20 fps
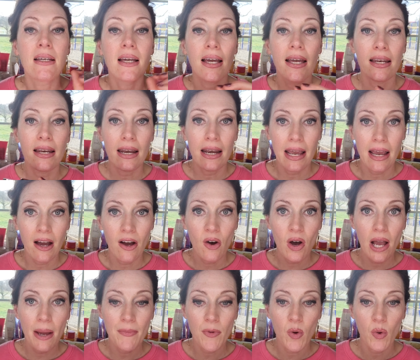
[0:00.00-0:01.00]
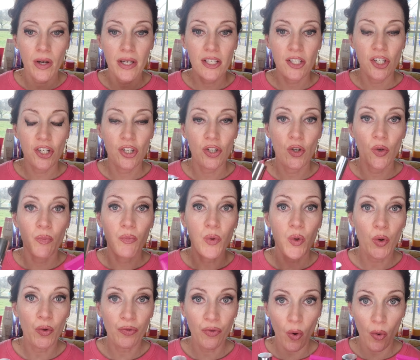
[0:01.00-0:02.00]
And now I'm going to
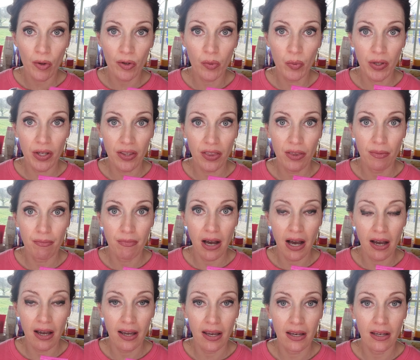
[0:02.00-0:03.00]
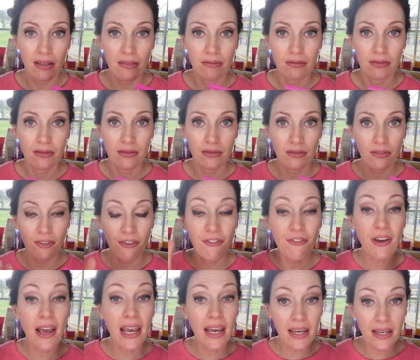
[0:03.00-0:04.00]
move forward with my
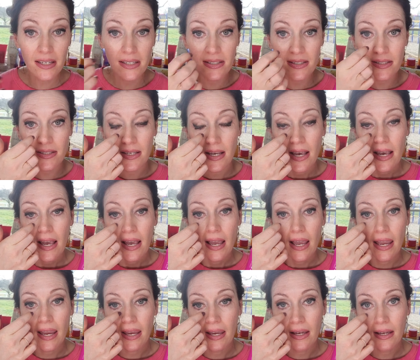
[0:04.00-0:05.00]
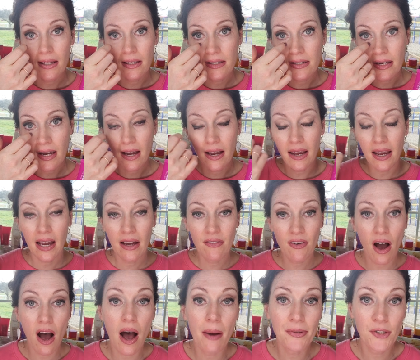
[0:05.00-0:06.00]
face, and I have
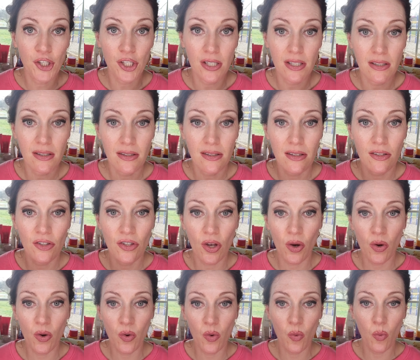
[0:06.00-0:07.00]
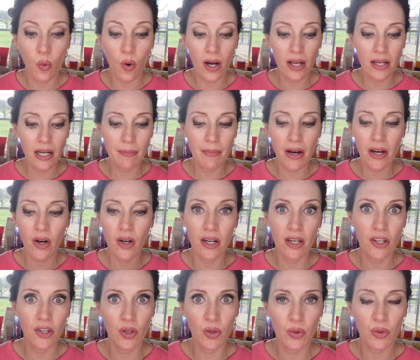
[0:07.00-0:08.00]
options. So what am I going to
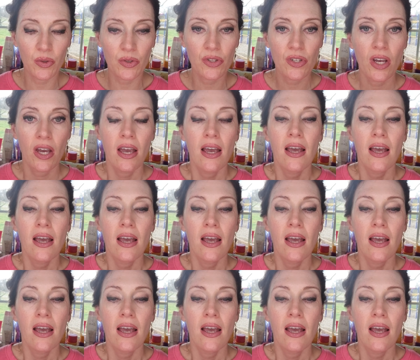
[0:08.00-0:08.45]
use?